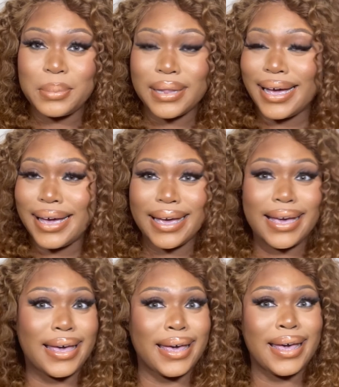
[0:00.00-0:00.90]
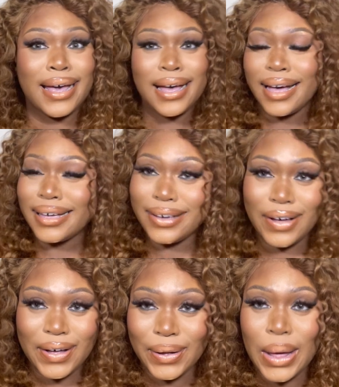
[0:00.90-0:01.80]
Like,
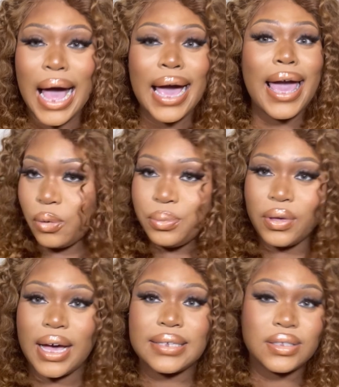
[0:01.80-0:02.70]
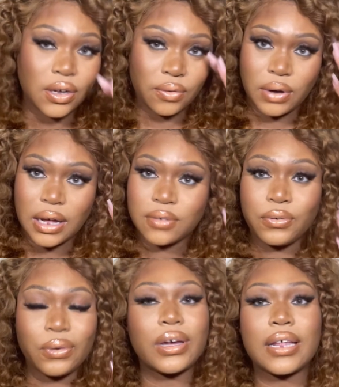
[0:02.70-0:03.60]
y'all, I you guys stick around
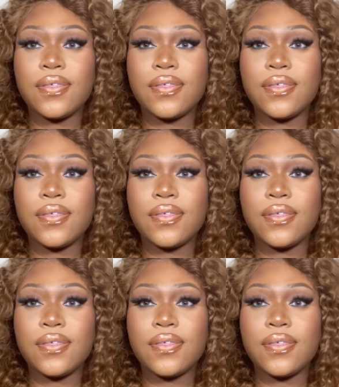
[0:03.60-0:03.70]
for it.